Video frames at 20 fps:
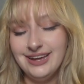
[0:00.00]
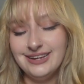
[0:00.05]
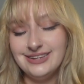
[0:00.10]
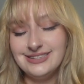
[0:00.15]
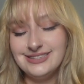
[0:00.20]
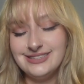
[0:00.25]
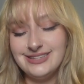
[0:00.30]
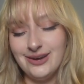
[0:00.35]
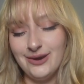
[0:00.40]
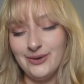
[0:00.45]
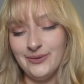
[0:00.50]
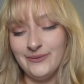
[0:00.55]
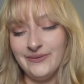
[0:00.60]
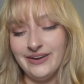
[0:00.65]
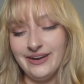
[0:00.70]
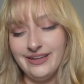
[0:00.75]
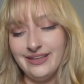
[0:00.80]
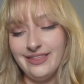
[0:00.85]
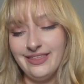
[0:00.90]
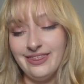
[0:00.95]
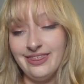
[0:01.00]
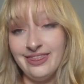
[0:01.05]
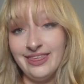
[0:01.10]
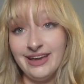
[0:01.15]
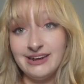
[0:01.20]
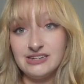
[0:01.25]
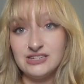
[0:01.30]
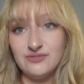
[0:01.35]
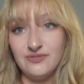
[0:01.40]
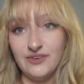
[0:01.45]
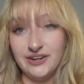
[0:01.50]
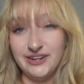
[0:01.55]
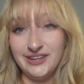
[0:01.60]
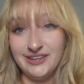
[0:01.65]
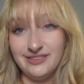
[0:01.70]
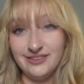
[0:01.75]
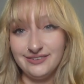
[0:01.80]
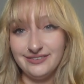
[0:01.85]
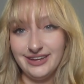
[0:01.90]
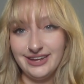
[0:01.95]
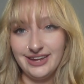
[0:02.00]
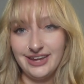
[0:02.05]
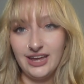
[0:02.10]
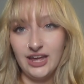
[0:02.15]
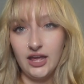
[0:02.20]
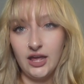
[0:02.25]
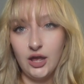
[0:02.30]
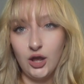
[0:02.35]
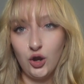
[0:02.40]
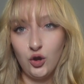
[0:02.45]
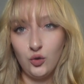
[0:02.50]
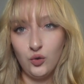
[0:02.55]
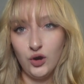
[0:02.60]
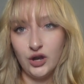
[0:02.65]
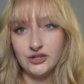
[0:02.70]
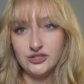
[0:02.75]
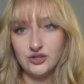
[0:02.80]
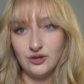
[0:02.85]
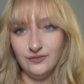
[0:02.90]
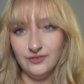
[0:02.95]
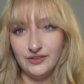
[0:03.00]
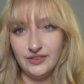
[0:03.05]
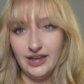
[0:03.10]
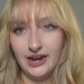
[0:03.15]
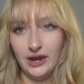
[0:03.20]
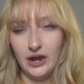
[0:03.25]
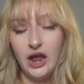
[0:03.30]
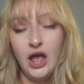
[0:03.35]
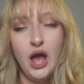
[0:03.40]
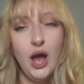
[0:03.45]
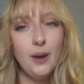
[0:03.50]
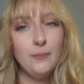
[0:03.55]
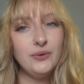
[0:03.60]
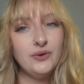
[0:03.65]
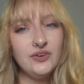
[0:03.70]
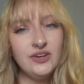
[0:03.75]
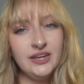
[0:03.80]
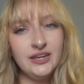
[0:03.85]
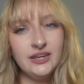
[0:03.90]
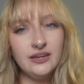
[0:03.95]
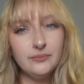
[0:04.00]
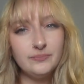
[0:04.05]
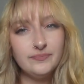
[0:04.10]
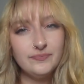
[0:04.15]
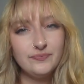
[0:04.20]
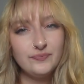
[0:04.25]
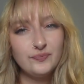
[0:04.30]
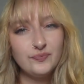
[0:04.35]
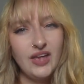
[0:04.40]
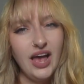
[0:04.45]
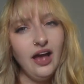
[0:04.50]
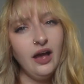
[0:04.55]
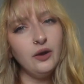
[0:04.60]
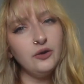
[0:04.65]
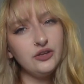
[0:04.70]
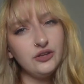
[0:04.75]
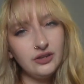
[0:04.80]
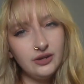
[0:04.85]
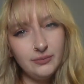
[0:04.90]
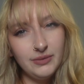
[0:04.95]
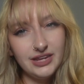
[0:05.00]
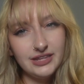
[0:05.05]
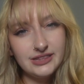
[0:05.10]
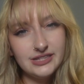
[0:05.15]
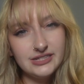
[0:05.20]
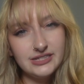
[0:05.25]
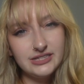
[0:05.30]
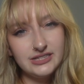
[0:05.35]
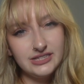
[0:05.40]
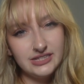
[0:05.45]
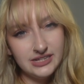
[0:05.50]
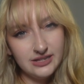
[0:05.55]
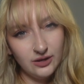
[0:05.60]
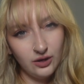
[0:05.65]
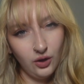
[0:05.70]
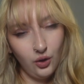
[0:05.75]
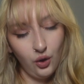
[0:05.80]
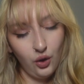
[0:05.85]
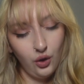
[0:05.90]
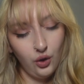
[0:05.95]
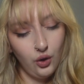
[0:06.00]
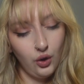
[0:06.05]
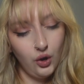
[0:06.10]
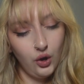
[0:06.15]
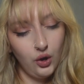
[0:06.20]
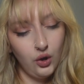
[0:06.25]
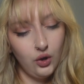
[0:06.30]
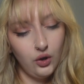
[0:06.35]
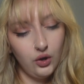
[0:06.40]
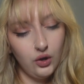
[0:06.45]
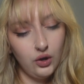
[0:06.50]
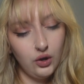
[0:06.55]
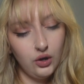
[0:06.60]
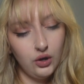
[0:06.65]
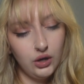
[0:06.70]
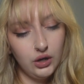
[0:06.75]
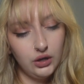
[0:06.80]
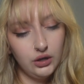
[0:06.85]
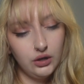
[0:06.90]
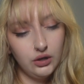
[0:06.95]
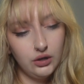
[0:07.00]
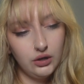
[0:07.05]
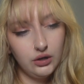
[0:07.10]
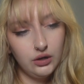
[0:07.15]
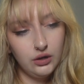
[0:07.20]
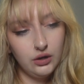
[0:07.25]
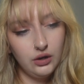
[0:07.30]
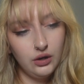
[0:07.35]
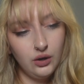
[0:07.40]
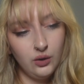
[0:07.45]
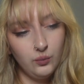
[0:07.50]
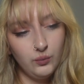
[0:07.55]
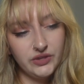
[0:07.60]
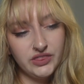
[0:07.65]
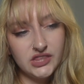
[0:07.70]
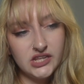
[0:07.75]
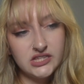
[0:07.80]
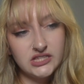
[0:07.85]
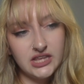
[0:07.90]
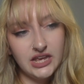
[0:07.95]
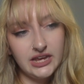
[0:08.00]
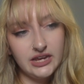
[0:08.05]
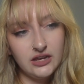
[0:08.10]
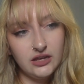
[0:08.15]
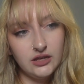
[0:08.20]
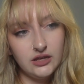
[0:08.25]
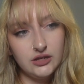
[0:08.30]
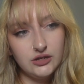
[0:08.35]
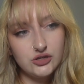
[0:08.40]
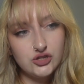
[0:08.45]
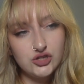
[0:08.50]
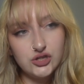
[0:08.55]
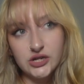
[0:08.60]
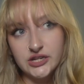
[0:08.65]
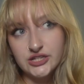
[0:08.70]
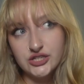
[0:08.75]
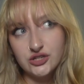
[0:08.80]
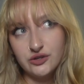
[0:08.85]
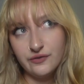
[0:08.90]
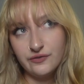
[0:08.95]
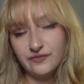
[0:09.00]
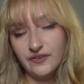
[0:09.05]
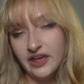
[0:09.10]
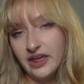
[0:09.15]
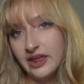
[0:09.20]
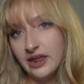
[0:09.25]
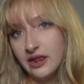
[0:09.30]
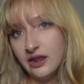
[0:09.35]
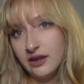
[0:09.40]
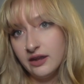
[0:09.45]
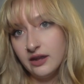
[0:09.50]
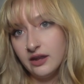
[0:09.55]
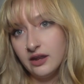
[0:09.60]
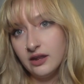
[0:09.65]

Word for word: So that's funny, the like crossover there. But like, how are you gonna make this deal with this like trickster fate